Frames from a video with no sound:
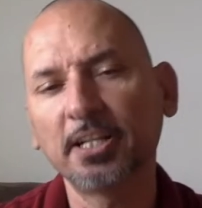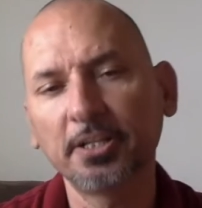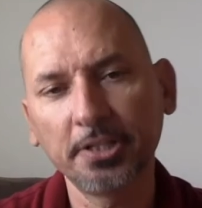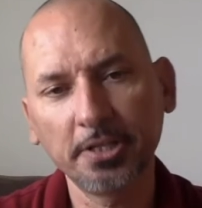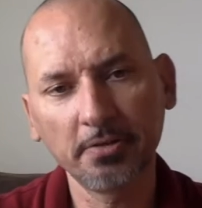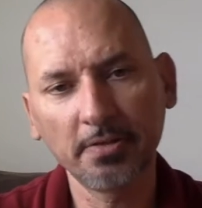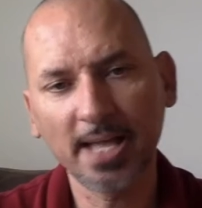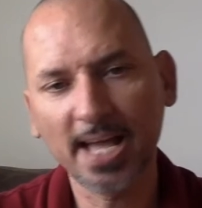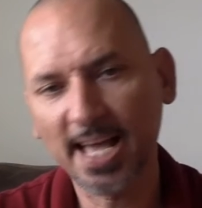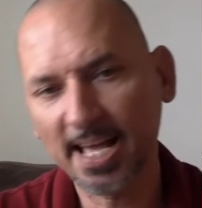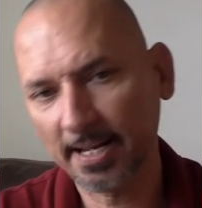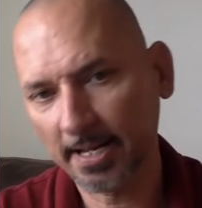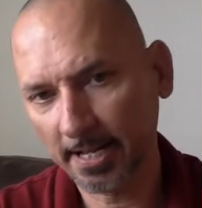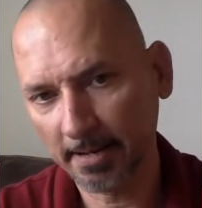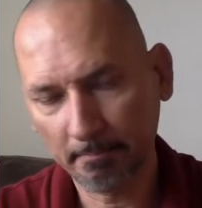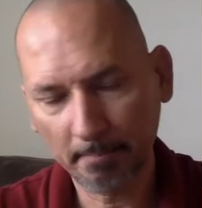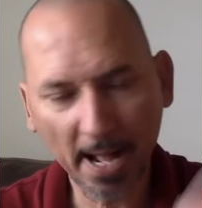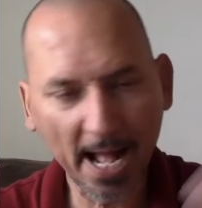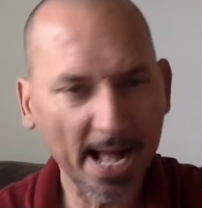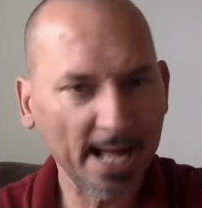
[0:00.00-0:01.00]
you that
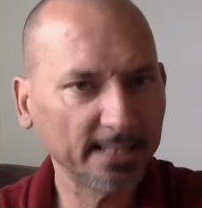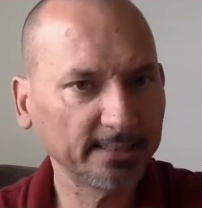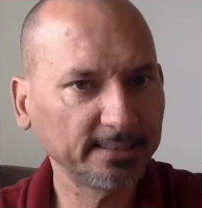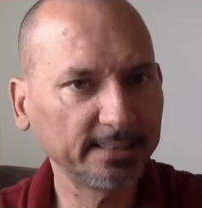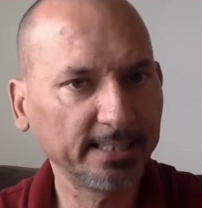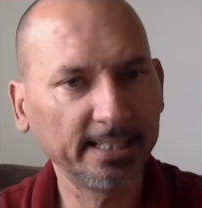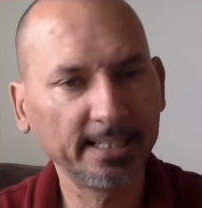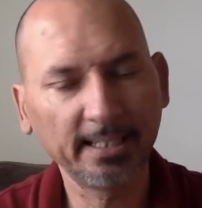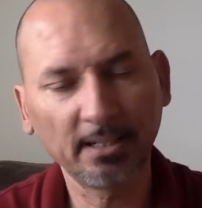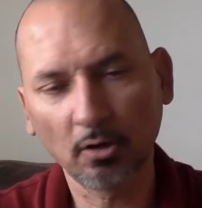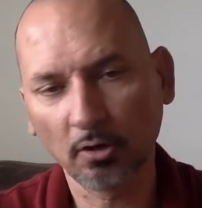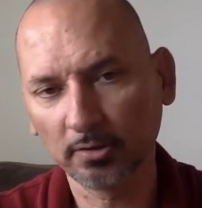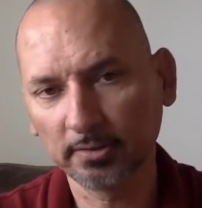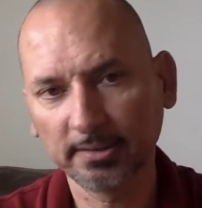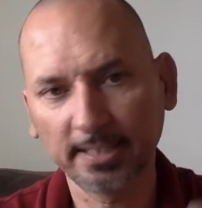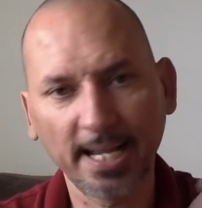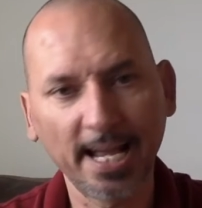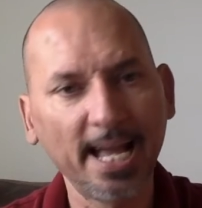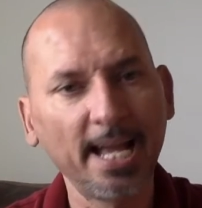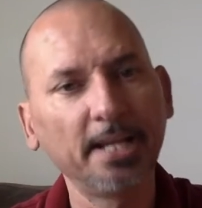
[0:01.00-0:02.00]
in passing or
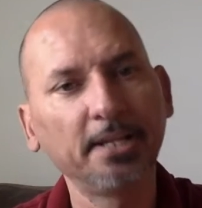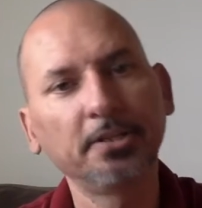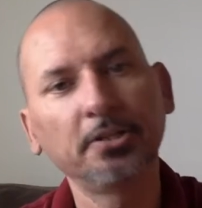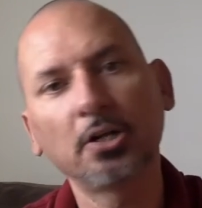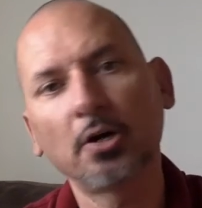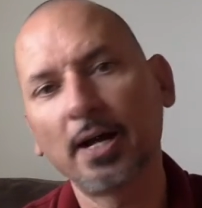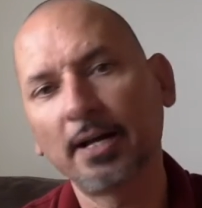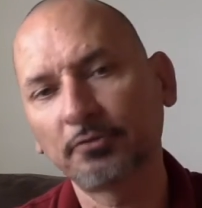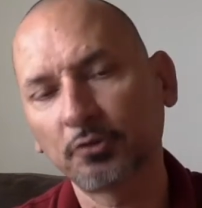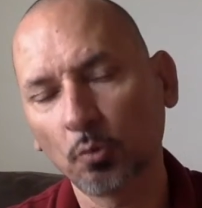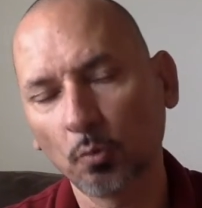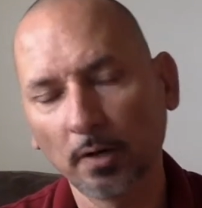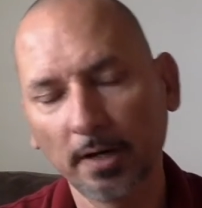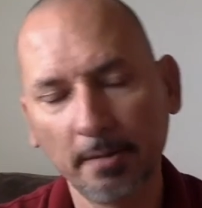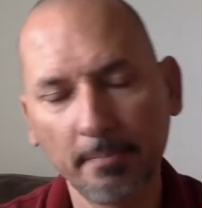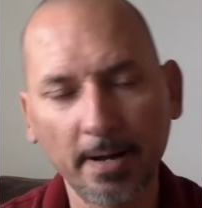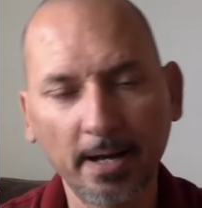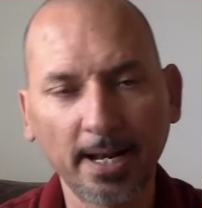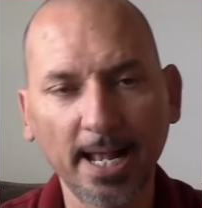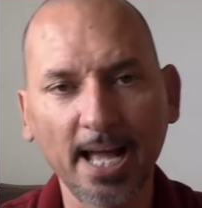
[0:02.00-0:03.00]
say, hey, you don't have to worry
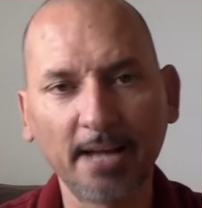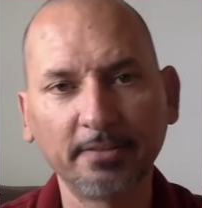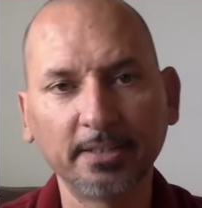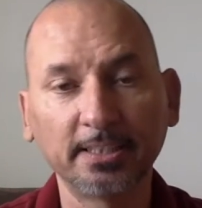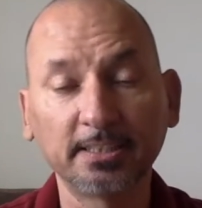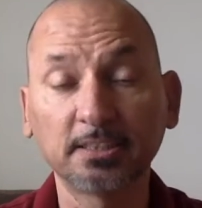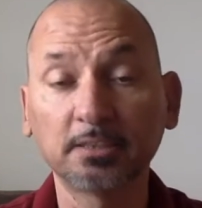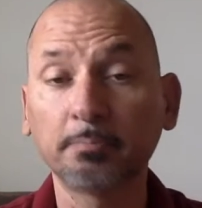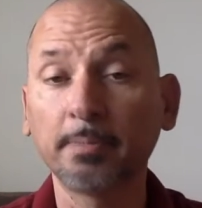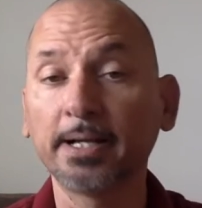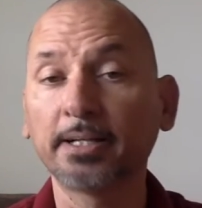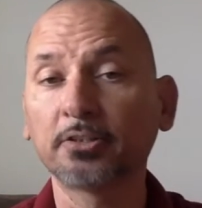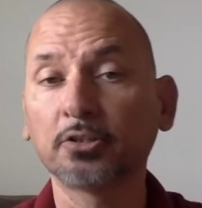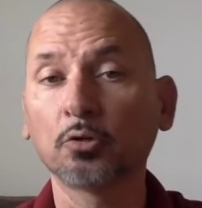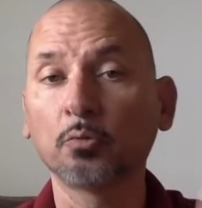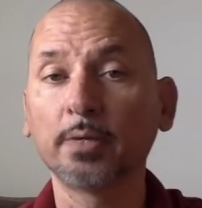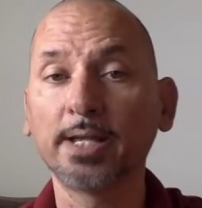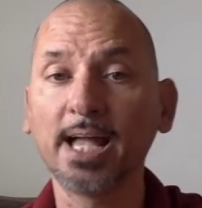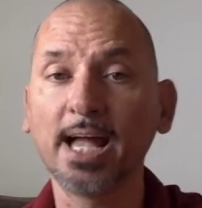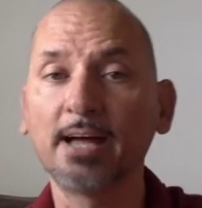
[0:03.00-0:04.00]
about having an inspector,
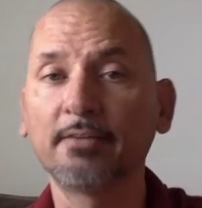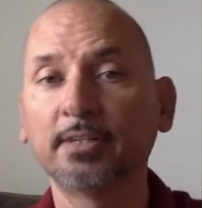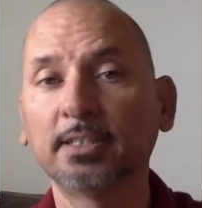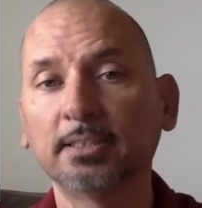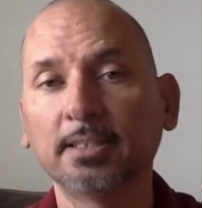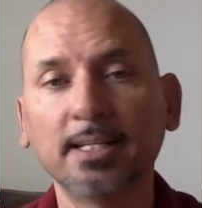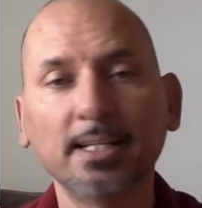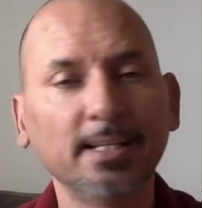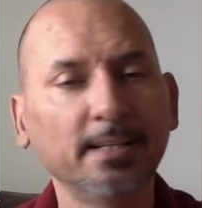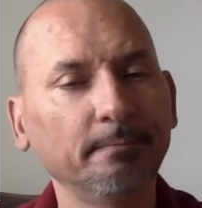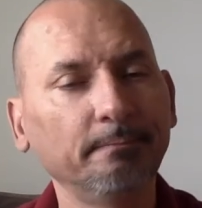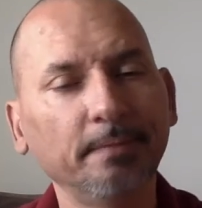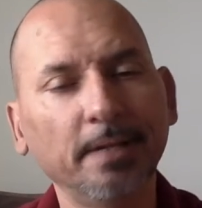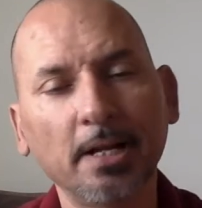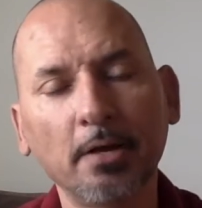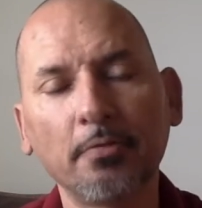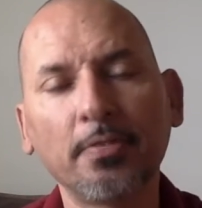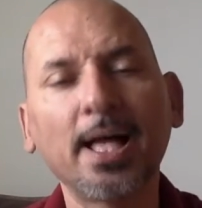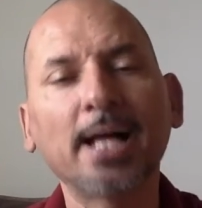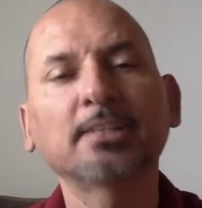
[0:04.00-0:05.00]
we haven't,
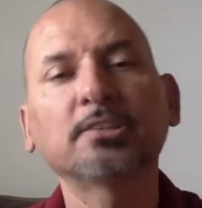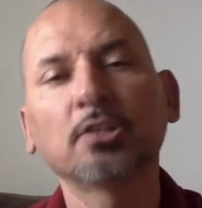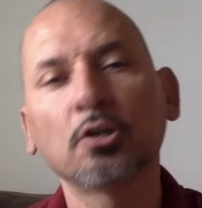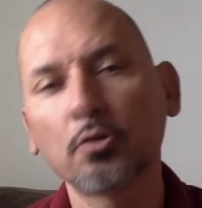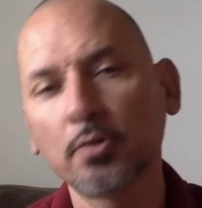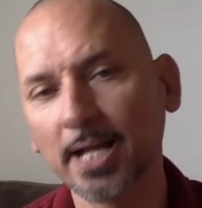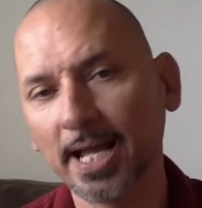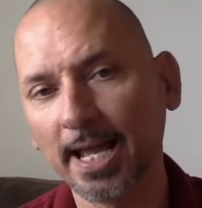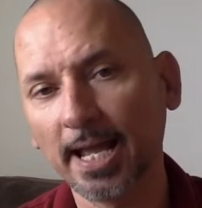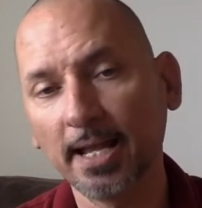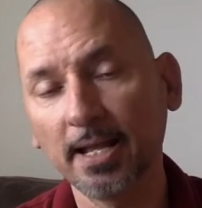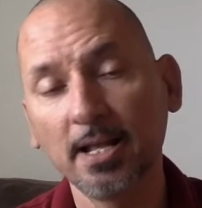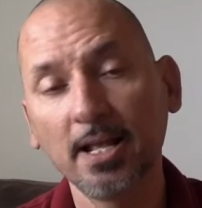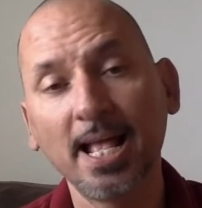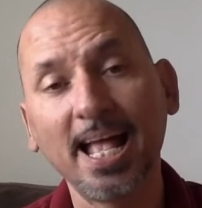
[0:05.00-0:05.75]
that's okay.